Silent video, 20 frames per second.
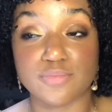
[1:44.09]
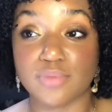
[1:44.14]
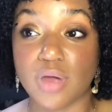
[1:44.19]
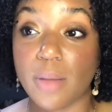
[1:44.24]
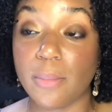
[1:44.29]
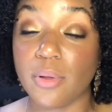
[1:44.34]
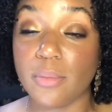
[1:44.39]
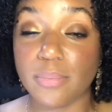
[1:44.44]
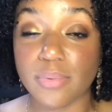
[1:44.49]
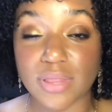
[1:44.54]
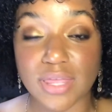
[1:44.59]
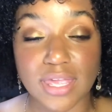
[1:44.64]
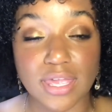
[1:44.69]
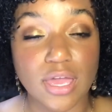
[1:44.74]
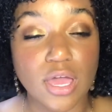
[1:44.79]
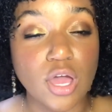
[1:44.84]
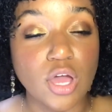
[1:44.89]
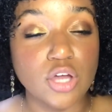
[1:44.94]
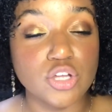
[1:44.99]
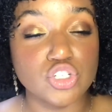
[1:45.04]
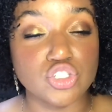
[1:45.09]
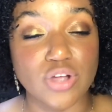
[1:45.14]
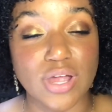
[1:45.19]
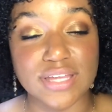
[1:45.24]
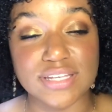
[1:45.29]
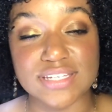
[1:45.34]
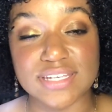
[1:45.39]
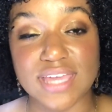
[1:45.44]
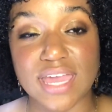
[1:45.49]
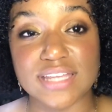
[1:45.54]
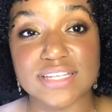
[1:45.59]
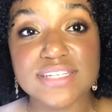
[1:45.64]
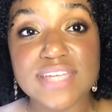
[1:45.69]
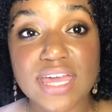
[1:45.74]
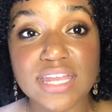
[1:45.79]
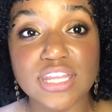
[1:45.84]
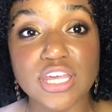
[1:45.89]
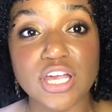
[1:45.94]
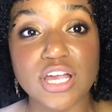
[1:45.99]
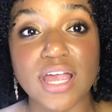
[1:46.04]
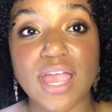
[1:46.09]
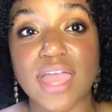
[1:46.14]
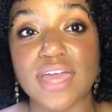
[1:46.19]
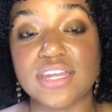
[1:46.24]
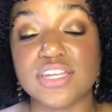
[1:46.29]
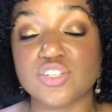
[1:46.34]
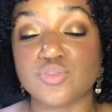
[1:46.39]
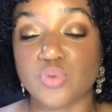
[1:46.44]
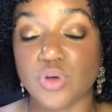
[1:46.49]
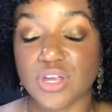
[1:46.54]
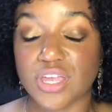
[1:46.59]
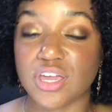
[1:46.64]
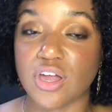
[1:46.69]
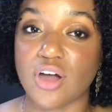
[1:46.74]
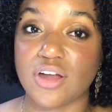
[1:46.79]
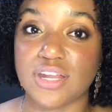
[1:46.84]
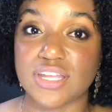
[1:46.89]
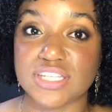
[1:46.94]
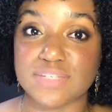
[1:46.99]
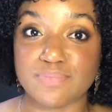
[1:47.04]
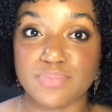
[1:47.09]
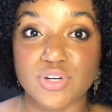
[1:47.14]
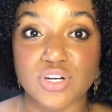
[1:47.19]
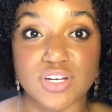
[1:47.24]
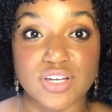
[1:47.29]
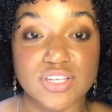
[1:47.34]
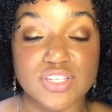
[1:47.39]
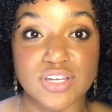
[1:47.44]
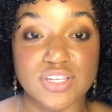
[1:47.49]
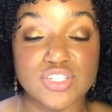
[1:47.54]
probably trying to get tenure, and is working on his book.